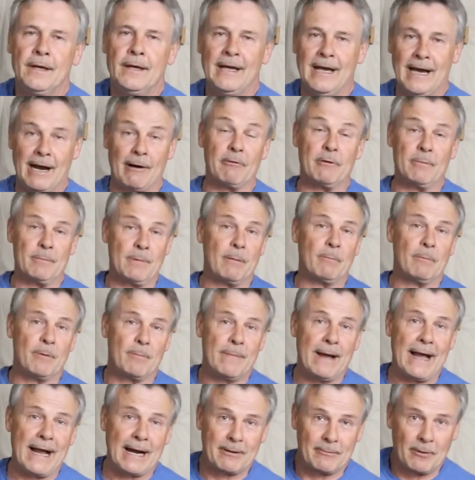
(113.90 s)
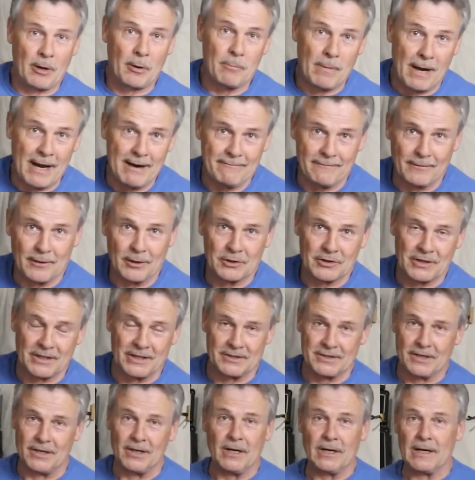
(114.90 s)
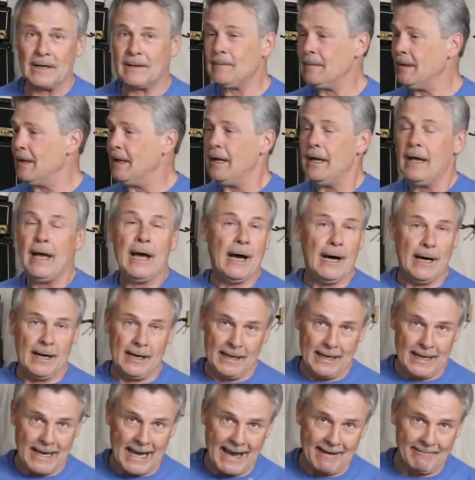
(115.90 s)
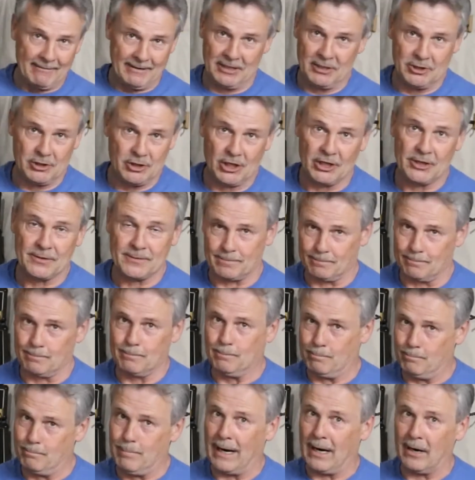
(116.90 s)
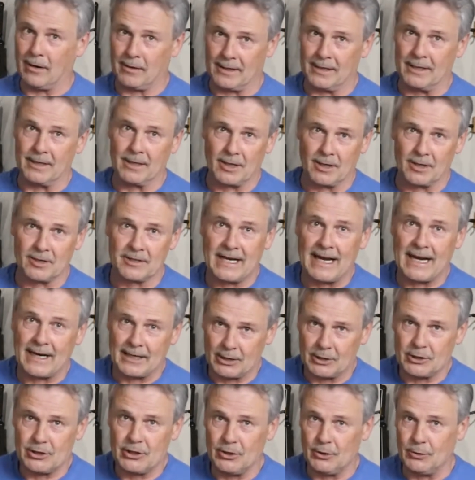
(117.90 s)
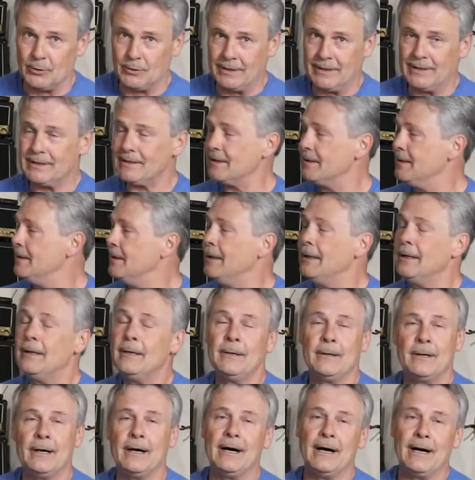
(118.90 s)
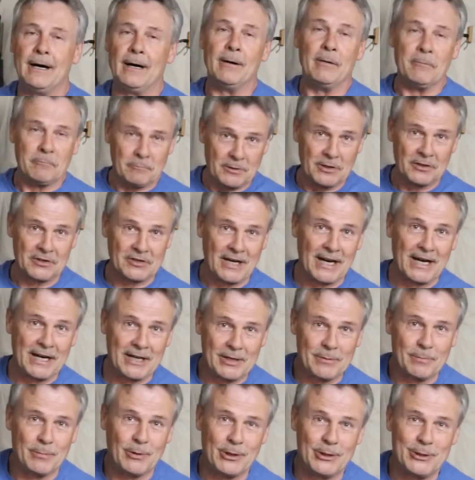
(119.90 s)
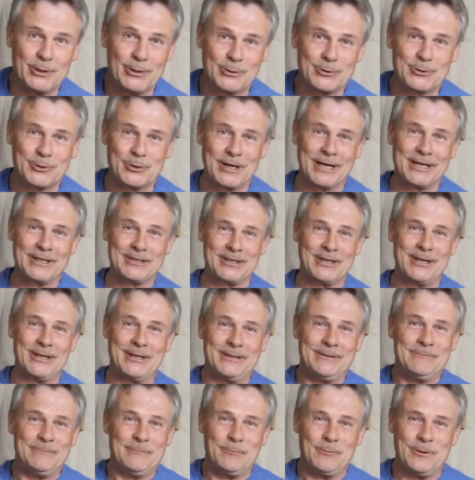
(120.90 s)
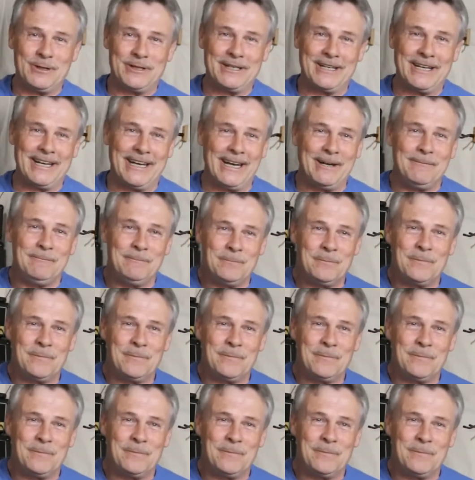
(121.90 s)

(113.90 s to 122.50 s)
I remember back on my first guitar, having just barely learned how to tune it, decided to put new strings on one day,